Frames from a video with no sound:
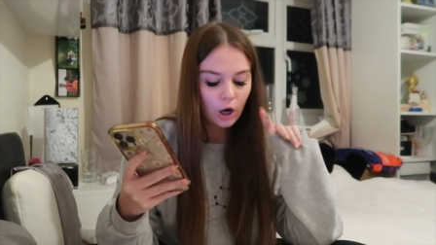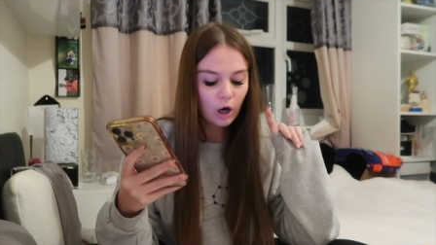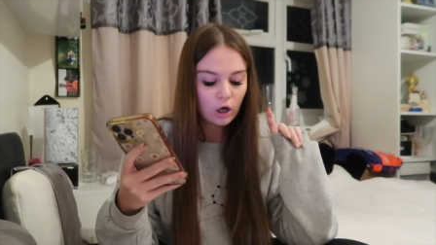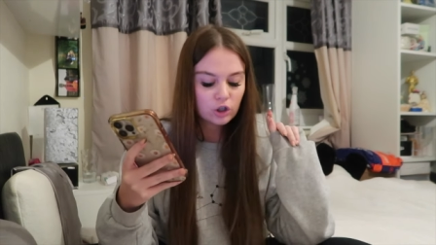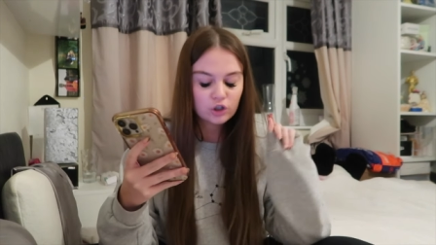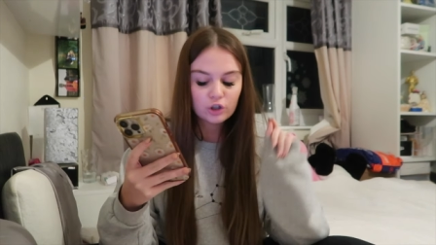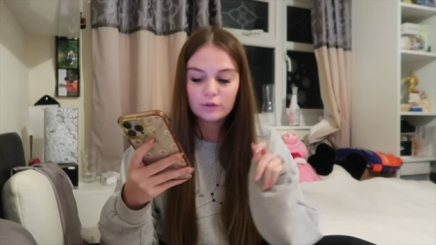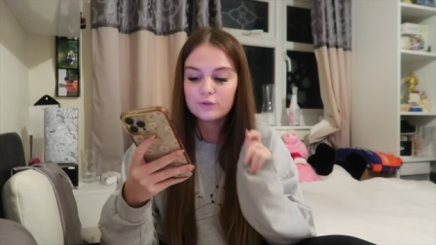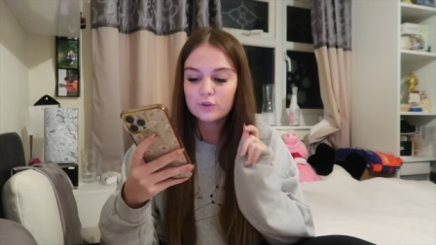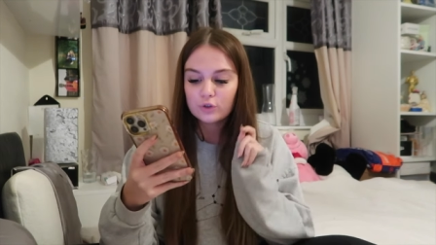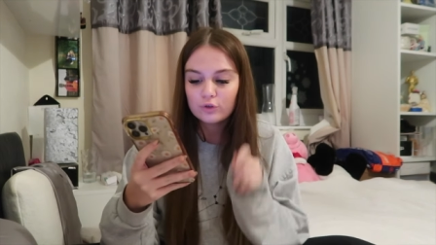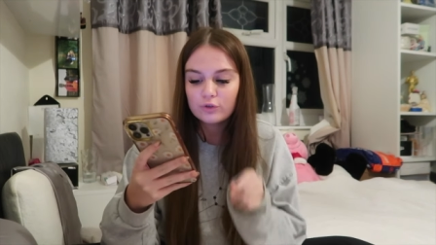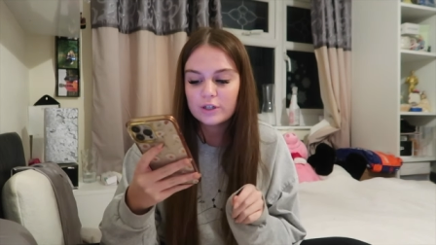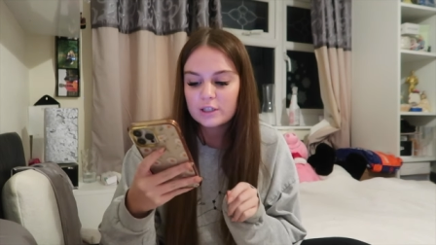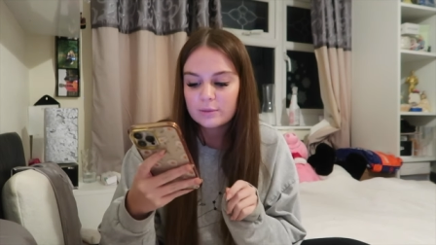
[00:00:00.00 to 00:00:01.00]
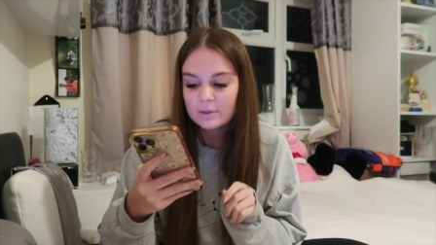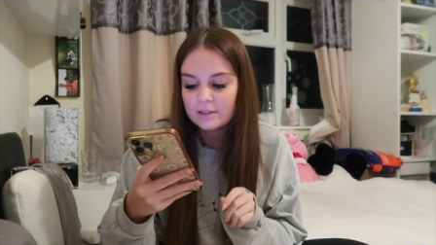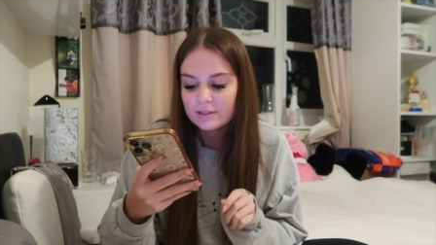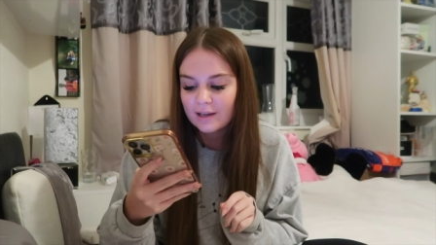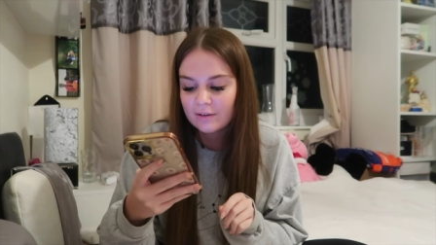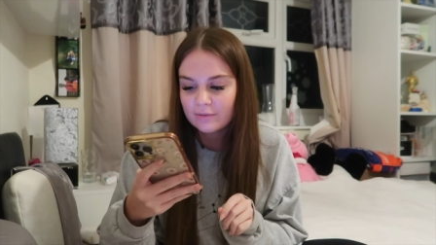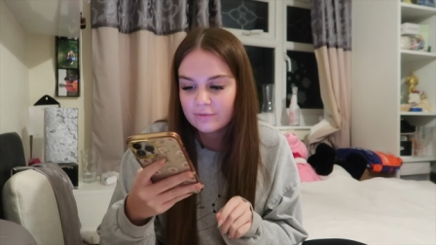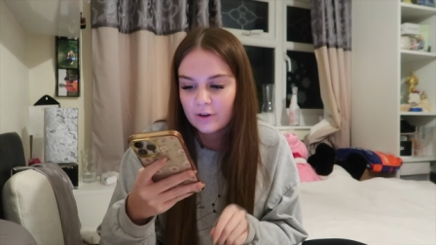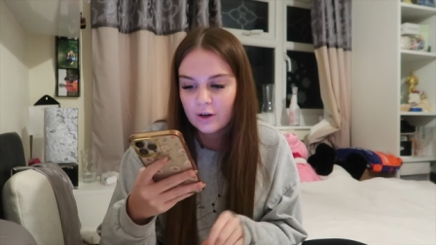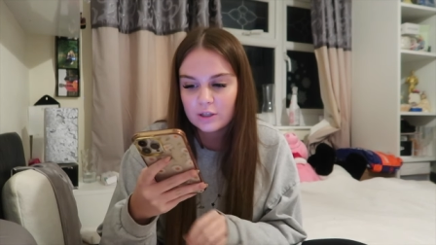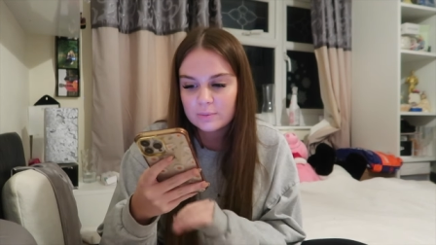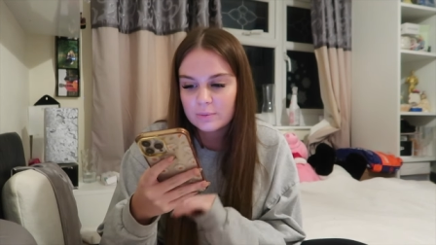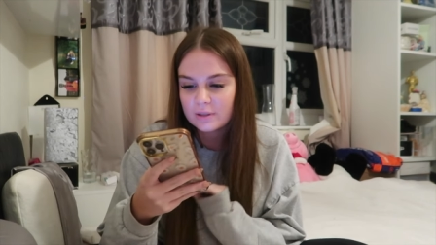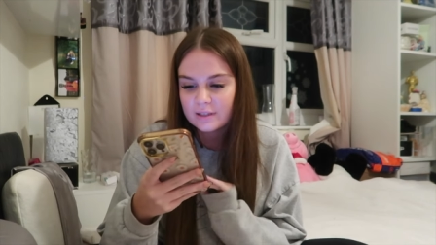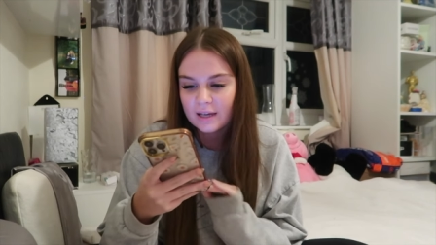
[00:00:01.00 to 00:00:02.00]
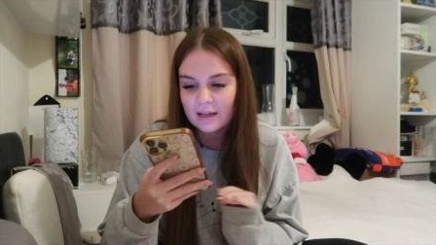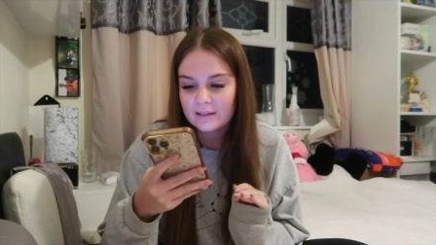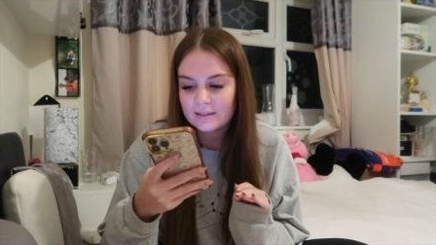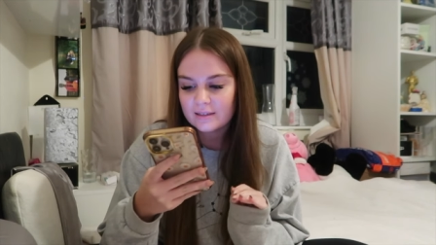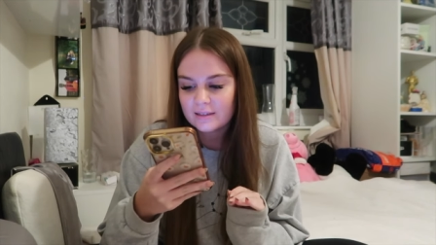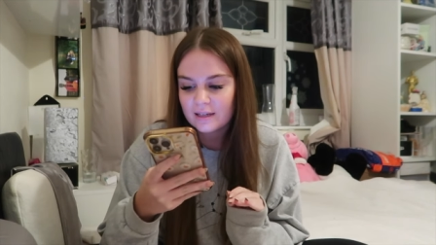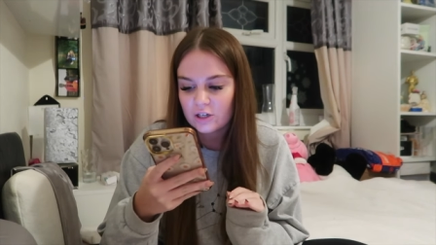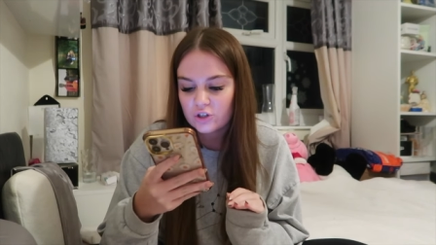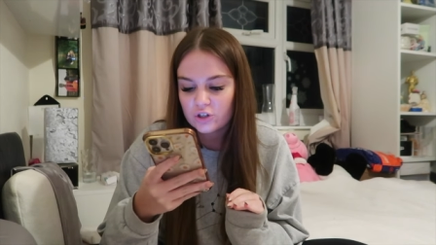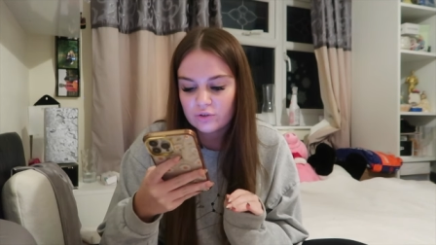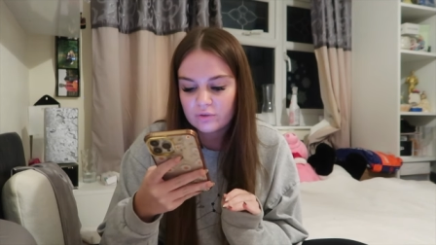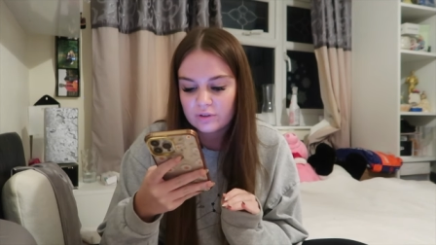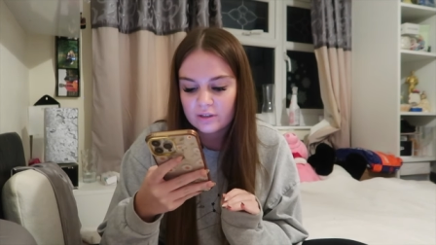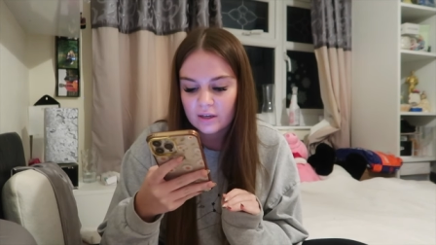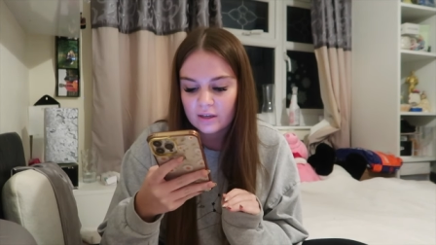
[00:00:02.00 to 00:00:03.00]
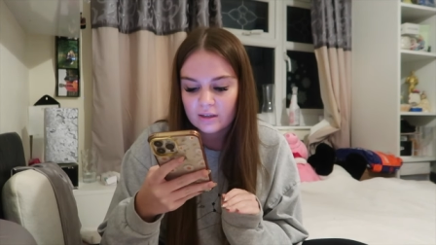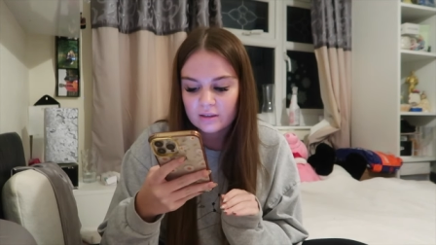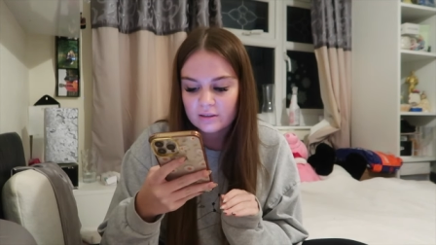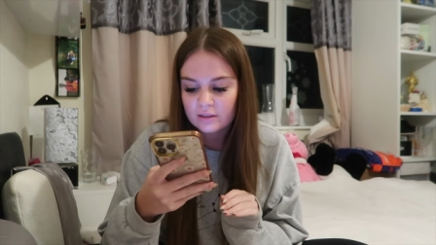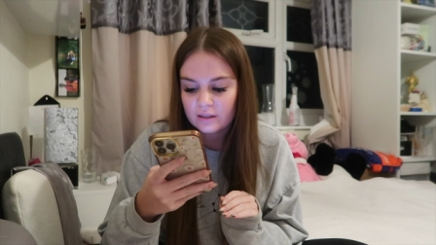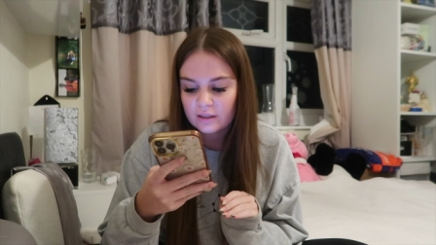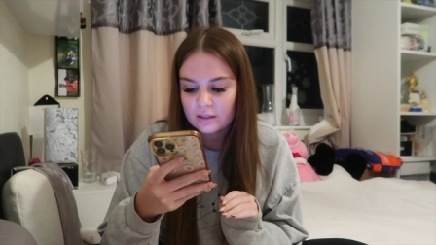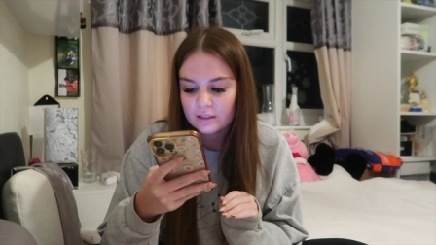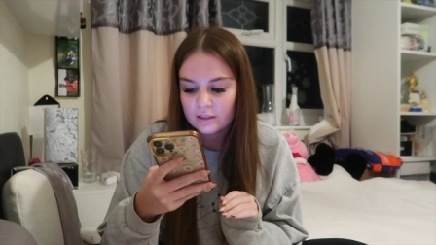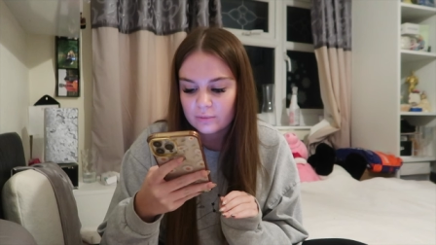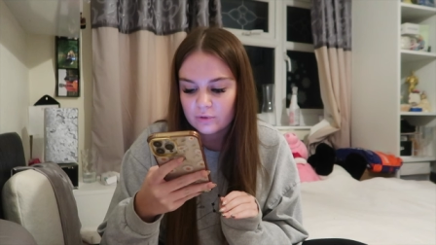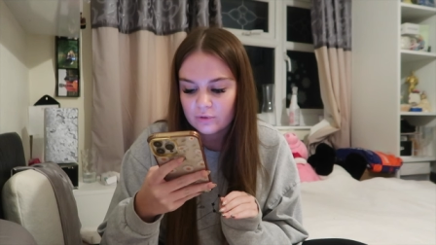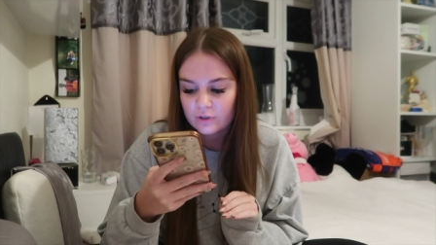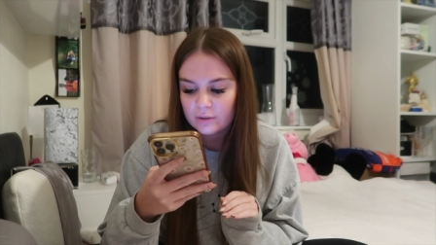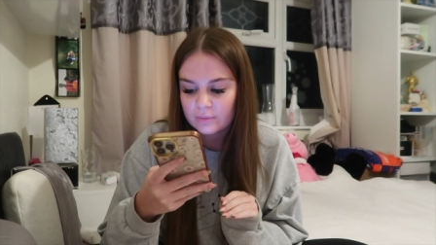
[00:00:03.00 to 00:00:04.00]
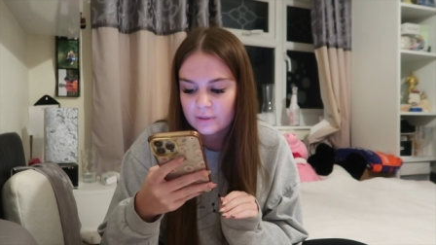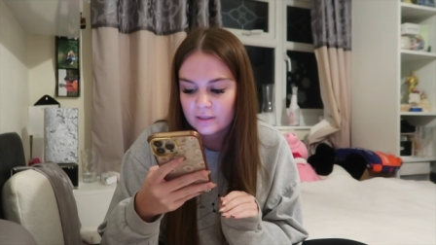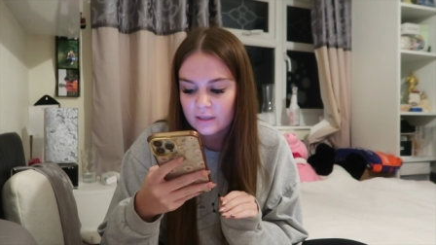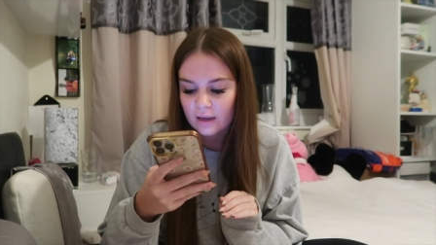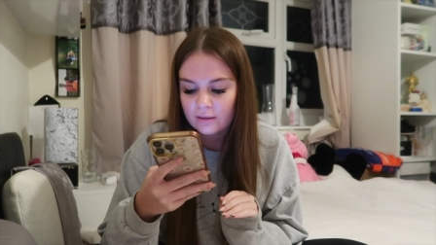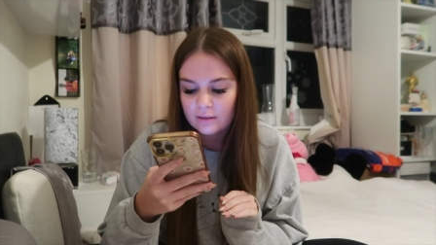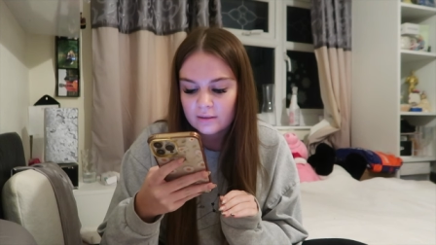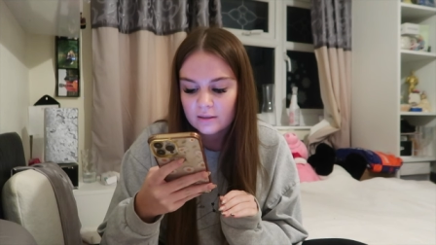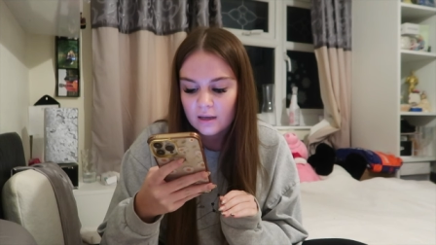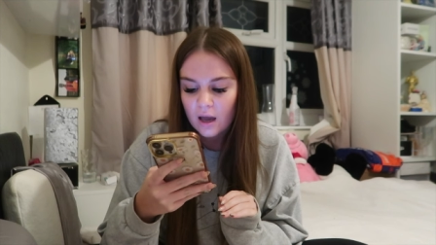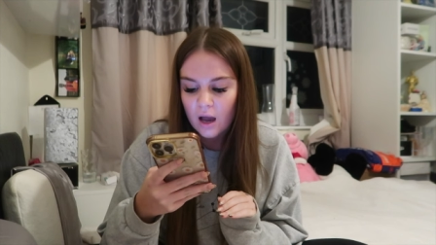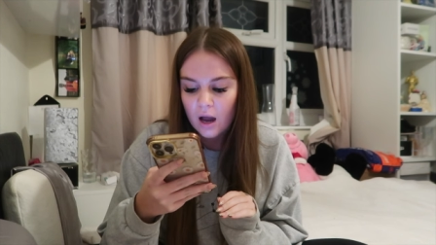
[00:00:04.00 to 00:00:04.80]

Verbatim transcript: I should have done Christmas scent first because Ellis is actually ridiculously easy with Christmas scents.